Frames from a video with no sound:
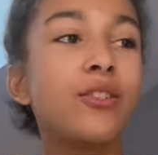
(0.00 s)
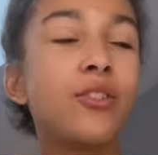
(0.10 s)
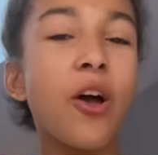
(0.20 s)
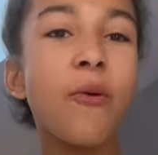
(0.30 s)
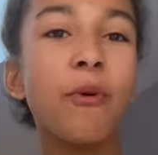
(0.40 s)

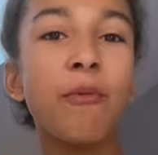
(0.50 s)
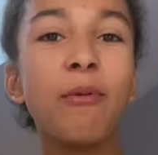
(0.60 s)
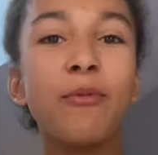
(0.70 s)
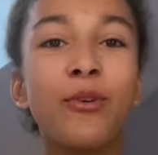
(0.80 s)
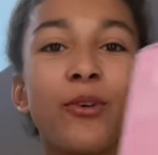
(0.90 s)
So my
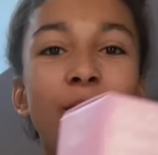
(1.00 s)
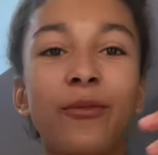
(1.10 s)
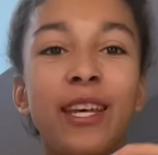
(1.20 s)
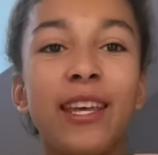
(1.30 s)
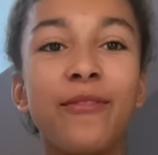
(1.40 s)
mom got
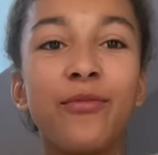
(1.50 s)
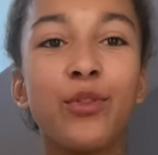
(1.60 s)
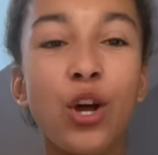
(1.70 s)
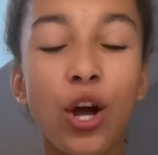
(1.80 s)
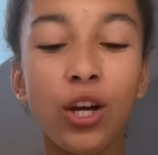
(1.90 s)
me
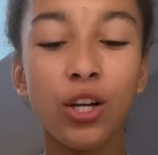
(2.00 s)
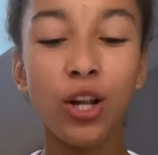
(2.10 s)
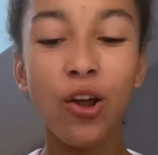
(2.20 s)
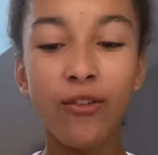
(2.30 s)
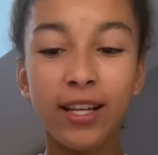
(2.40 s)
the
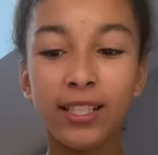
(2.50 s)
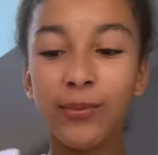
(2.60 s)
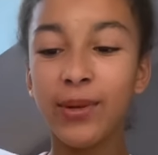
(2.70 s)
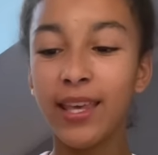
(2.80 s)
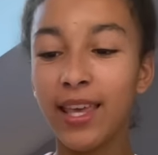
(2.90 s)
Glow
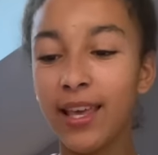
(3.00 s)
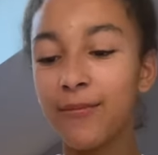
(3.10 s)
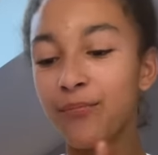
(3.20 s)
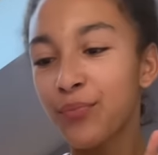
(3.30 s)
Recipe